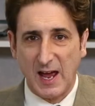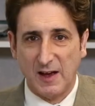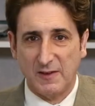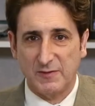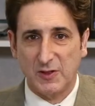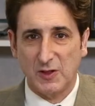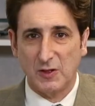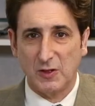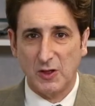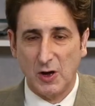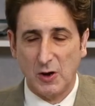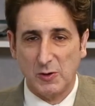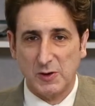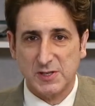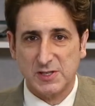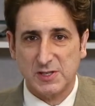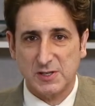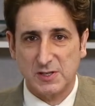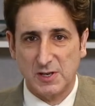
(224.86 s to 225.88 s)
have the
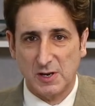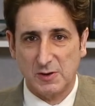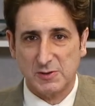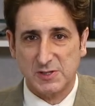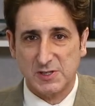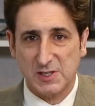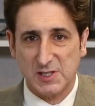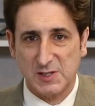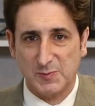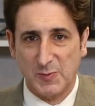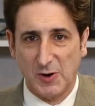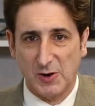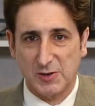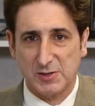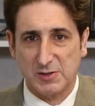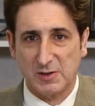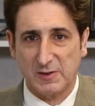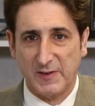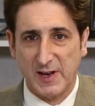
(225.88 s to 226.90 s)
lowest dose
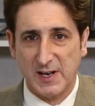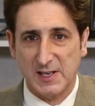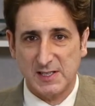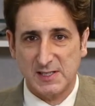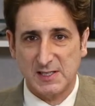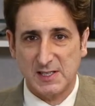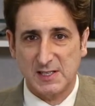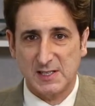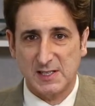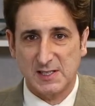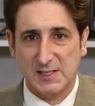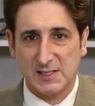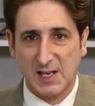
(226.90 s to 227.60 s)
exposure of any CT